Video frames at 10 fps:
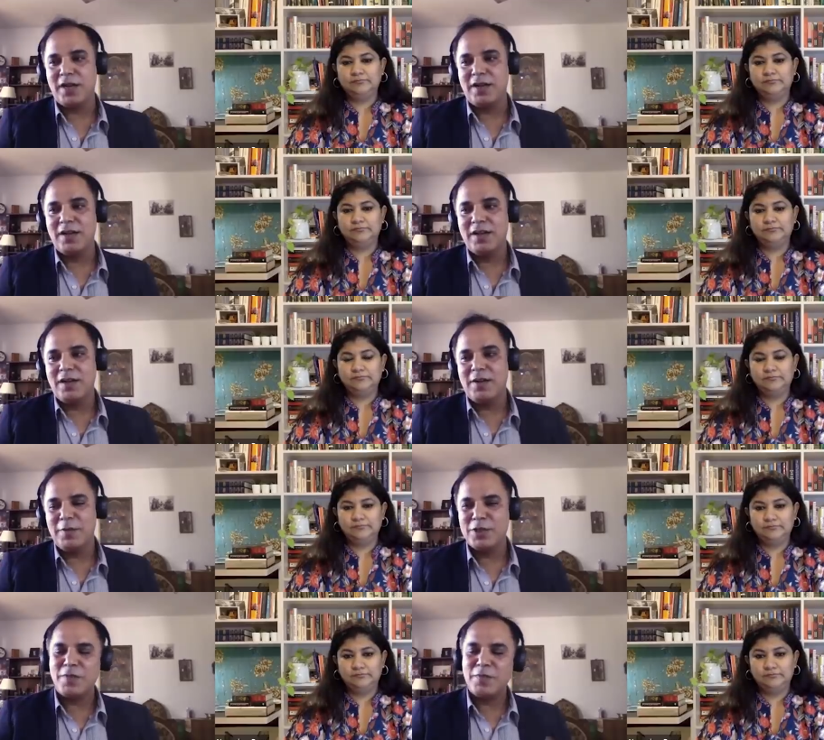Speaker 1: China,
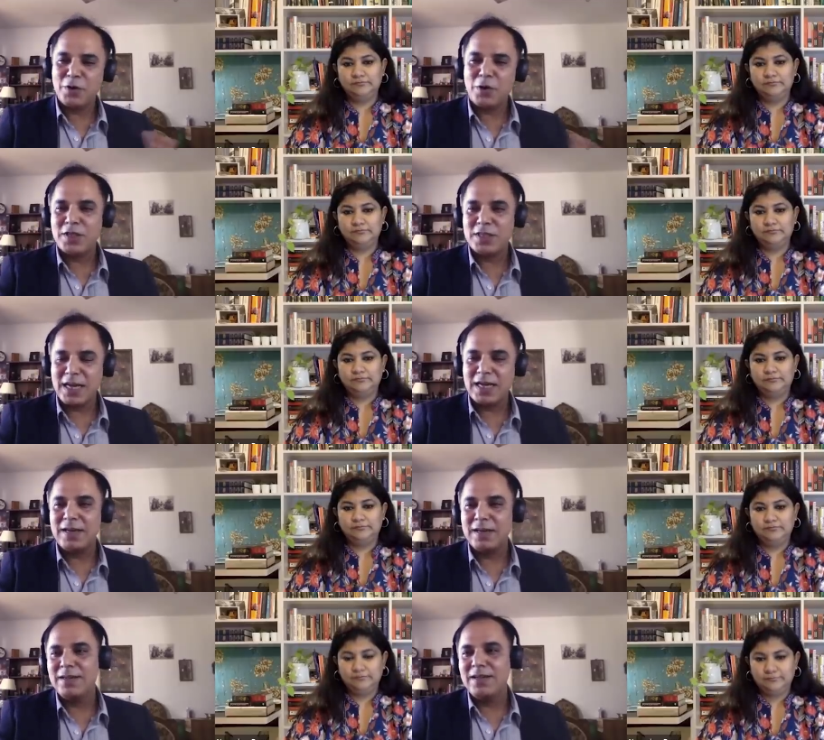which somewhat got
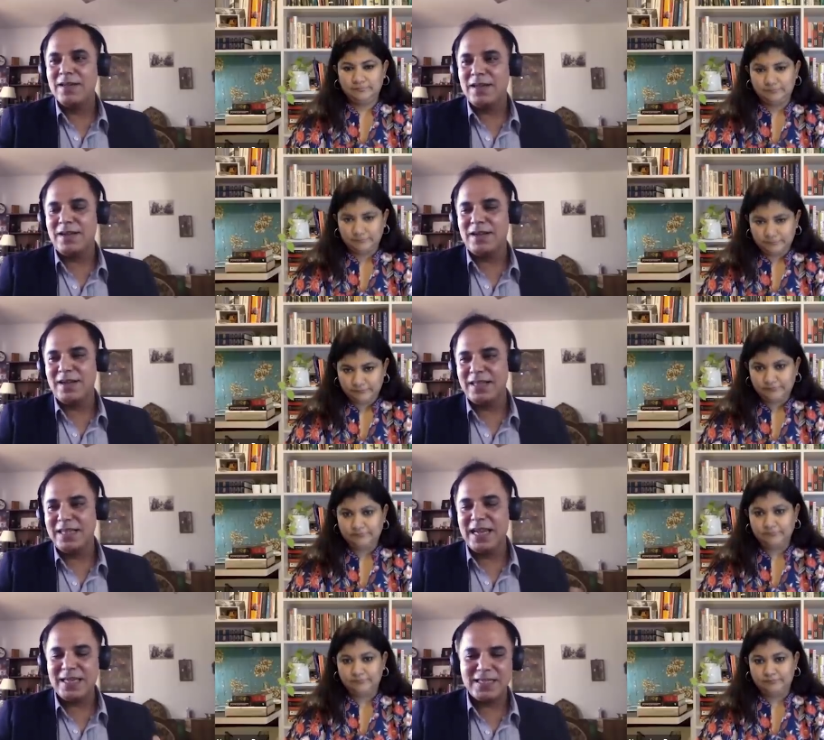settled in
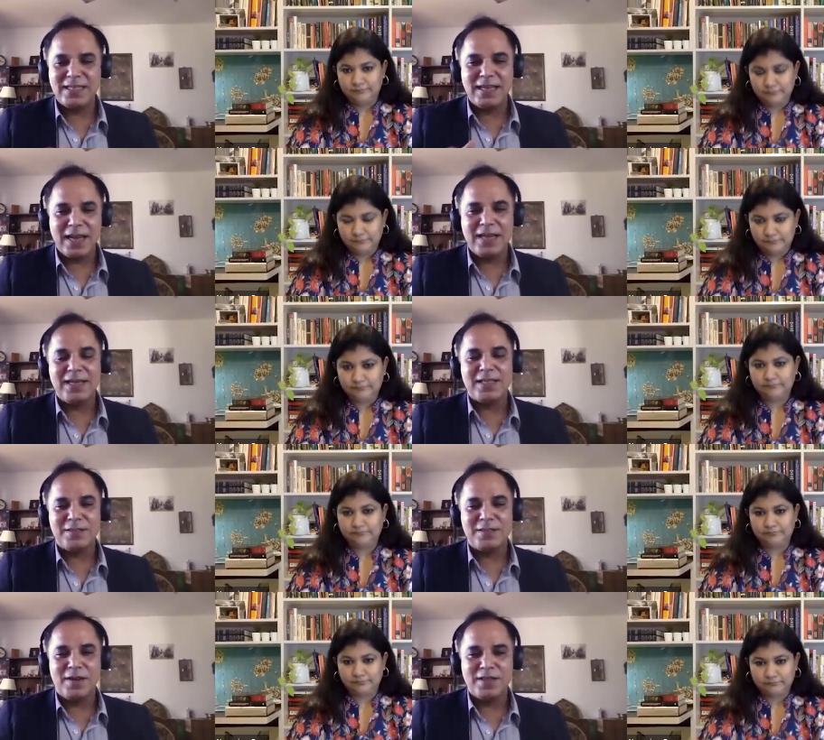the 80s and the
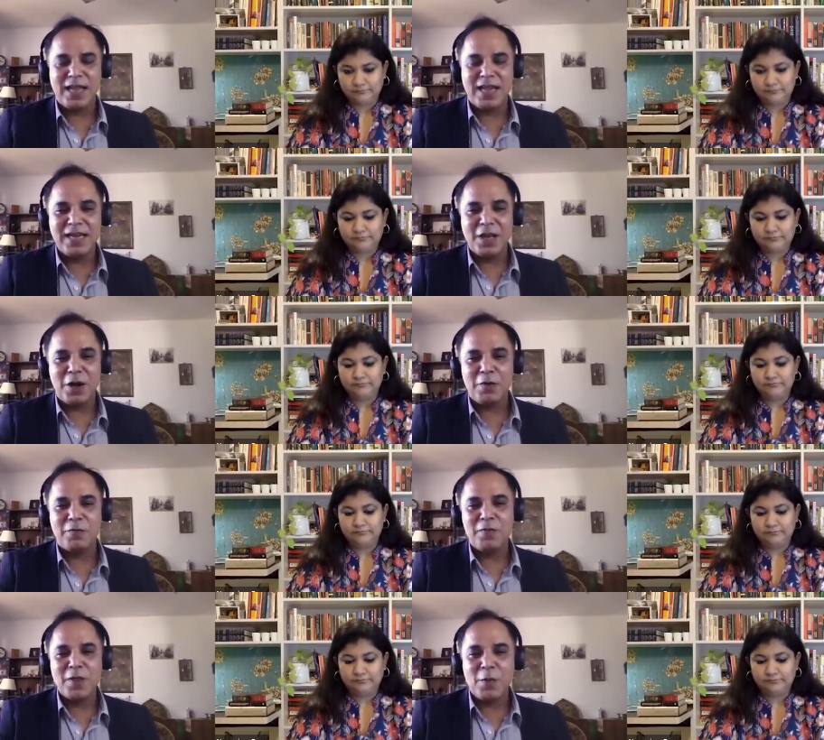90s, the idea of
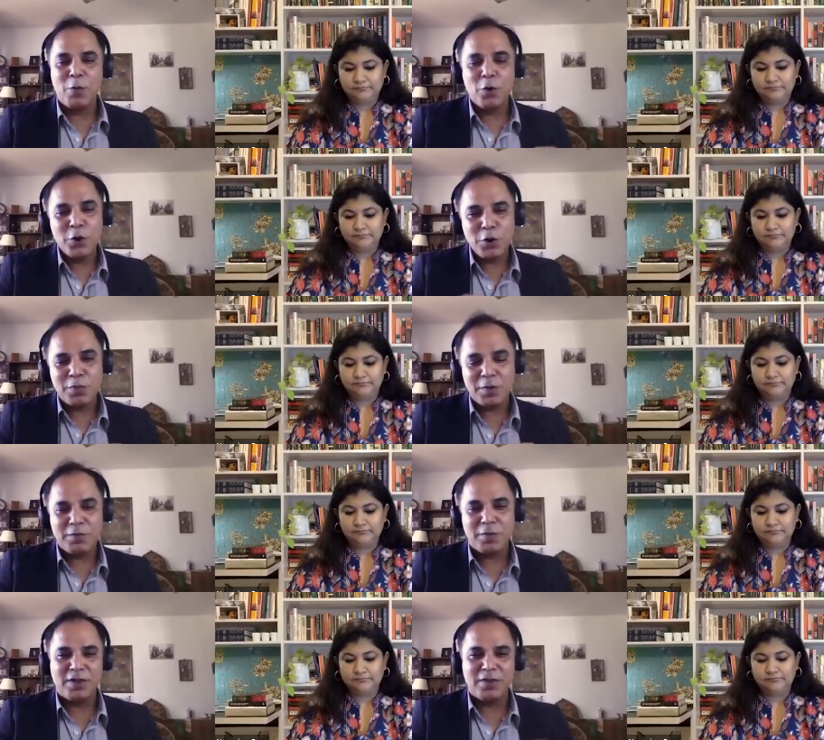who do you
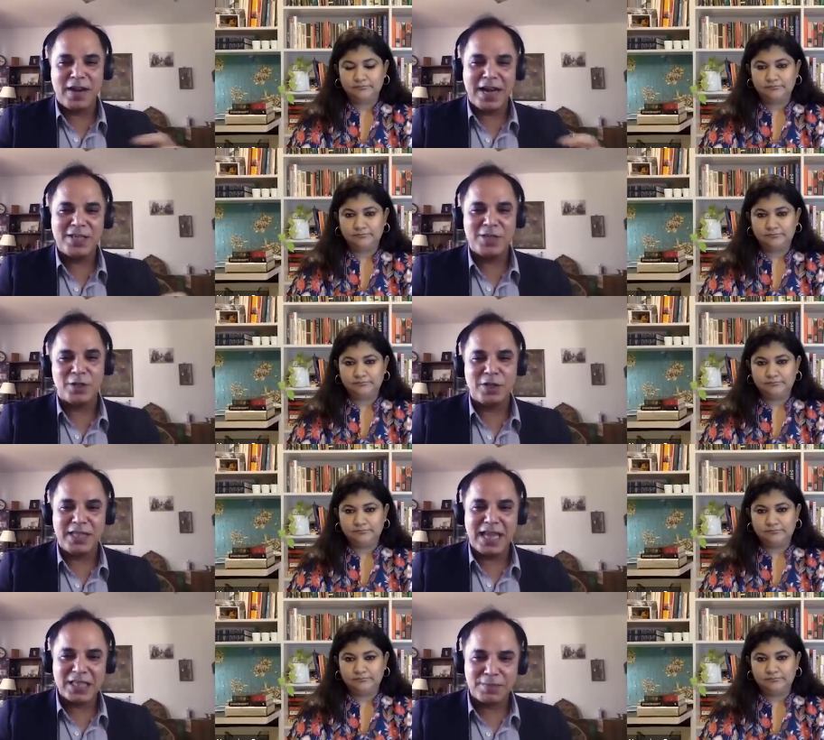prefer, the Reds or
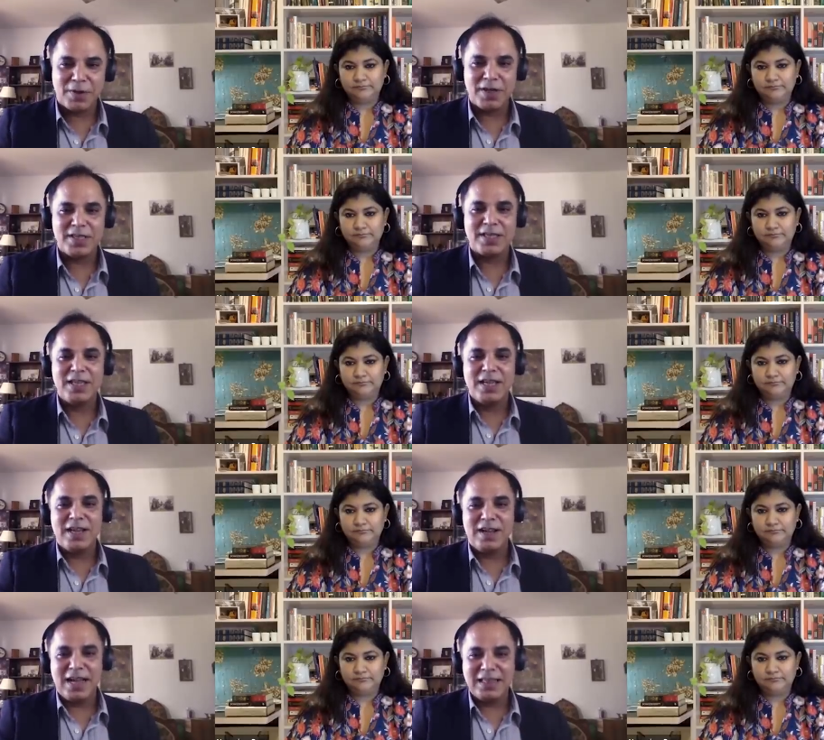the experts,
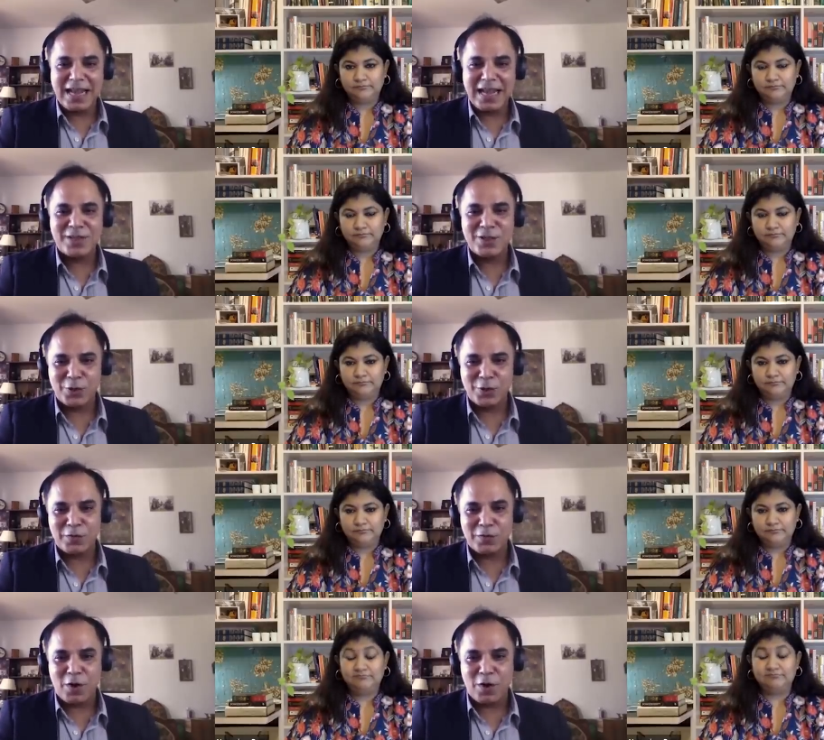and that sort
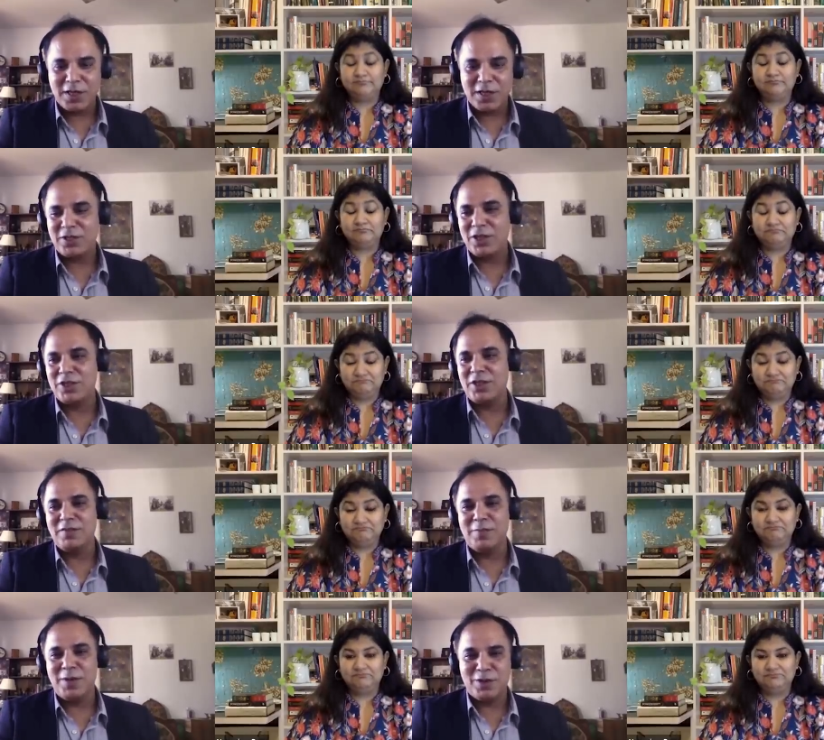of
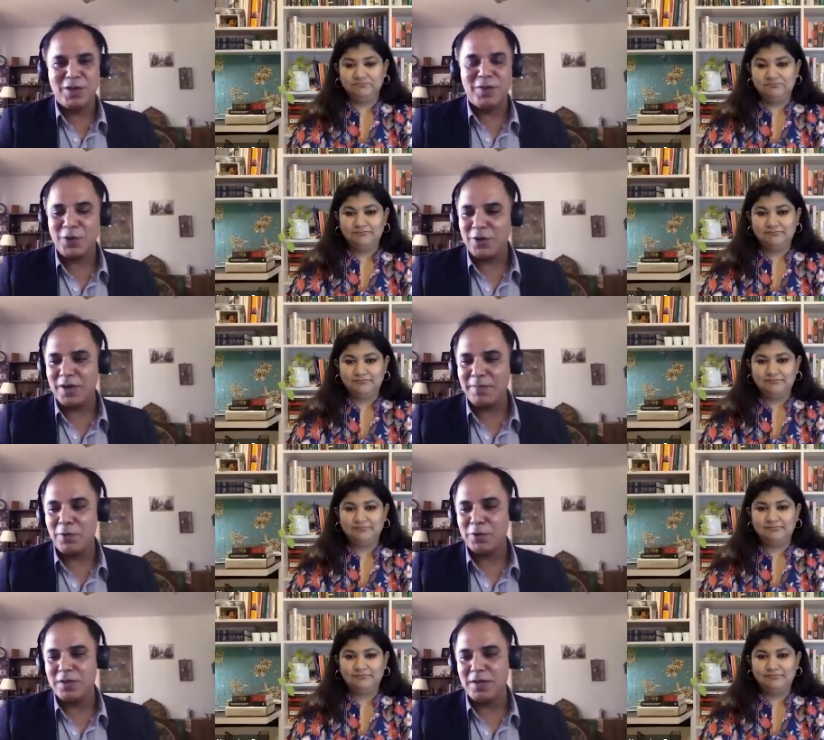contestation, particularly with
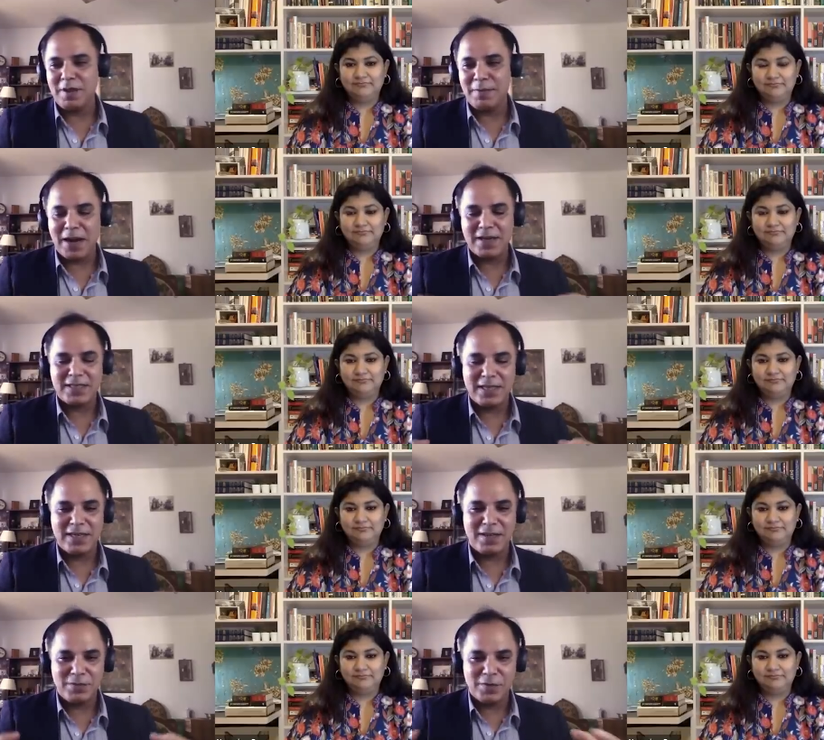your practicing
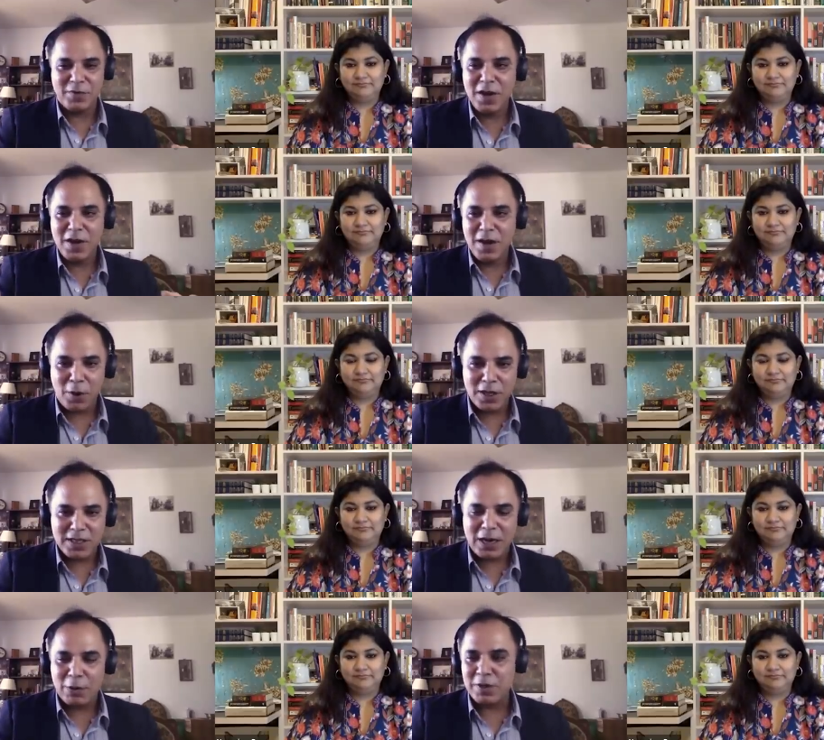in terms of
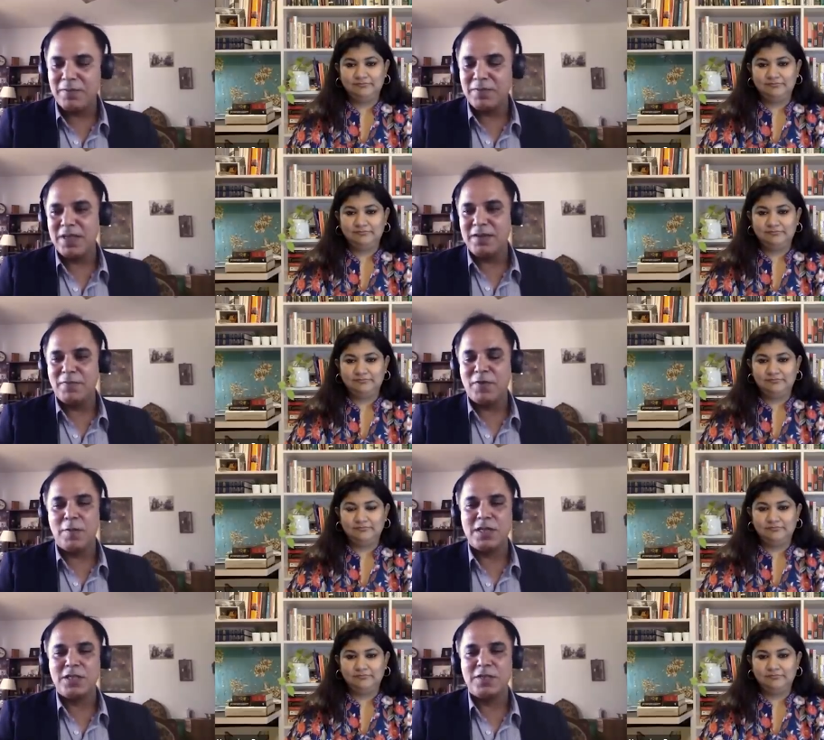policy outcomes and
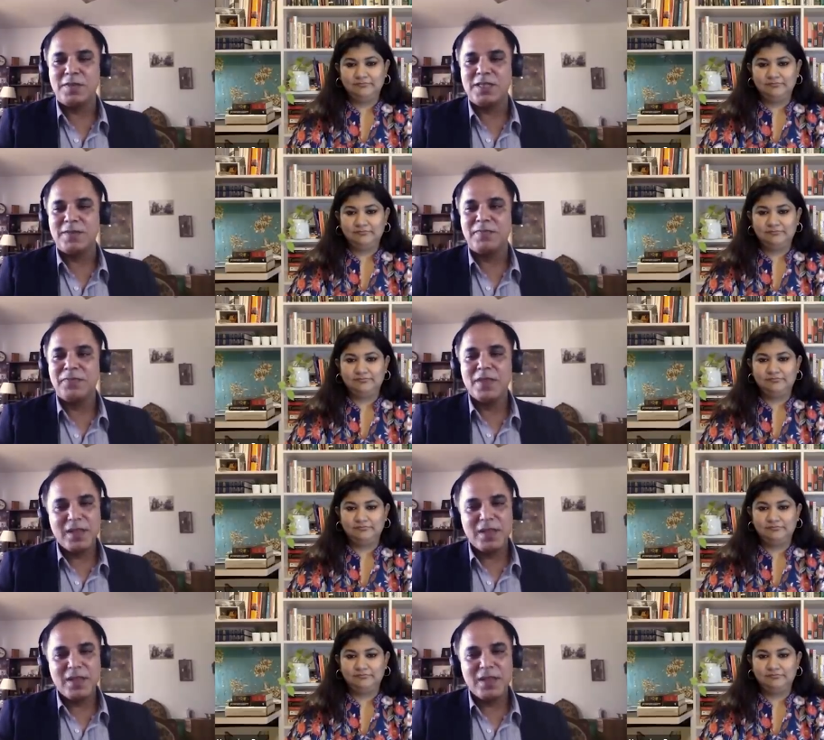performance legitimacy.